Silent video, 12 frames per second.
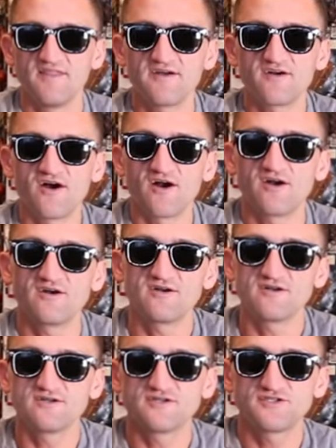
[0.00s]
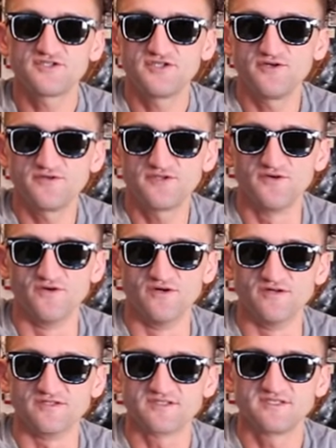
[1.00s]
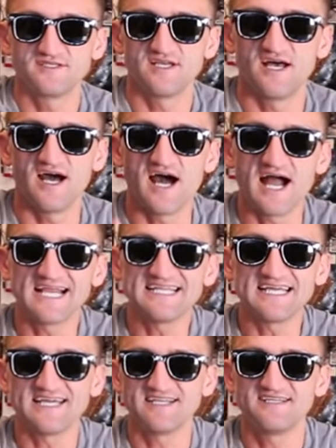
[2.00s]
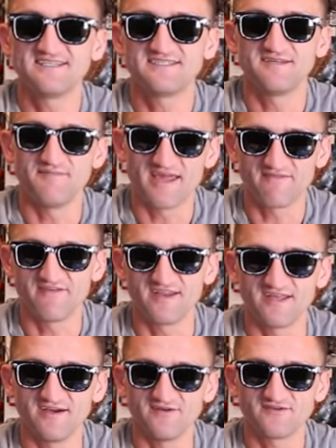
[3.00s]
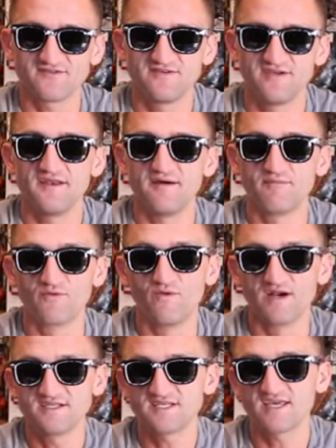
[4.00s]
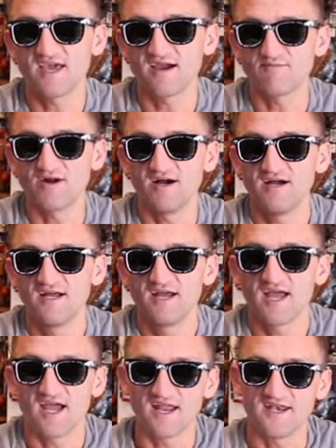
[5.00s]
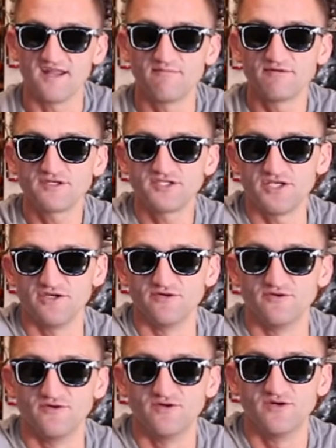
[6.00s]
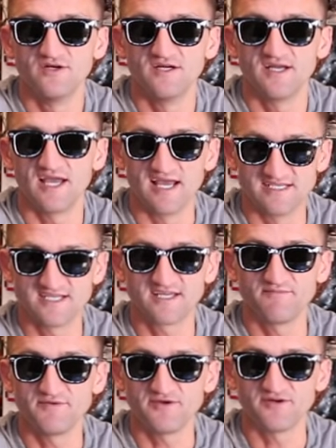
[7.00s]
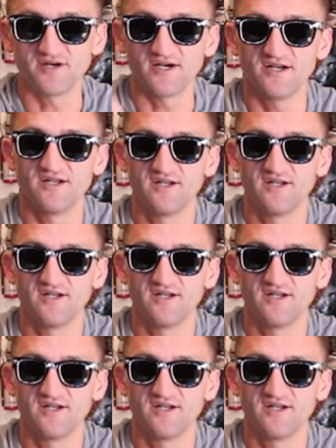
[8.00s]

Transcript: there are two tools I need to make videos. Number one is a camera, and number two is a computer.